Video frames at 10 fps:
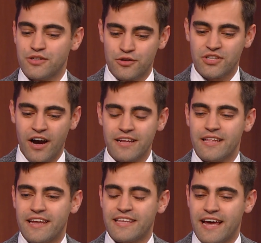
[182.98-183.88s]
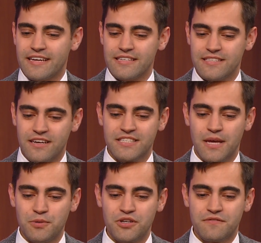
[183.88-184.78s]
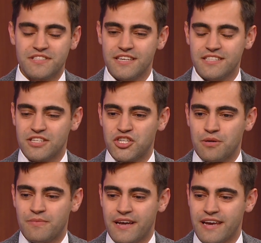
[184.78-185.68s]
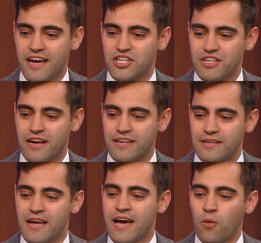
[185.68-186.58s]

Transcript: there's got that conception of citizenship, that nationality.